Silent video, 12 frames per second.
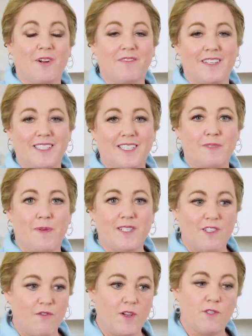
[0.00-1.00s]
of less
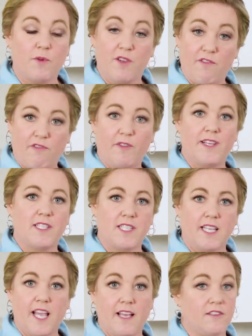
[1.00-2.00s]
expensive ones where you freeze
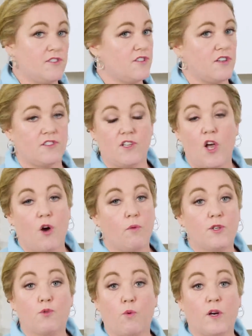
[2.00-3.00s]
the canisters,
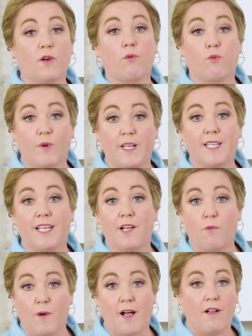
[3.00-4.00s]
which work really
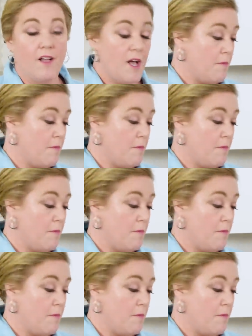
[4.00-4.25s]
well.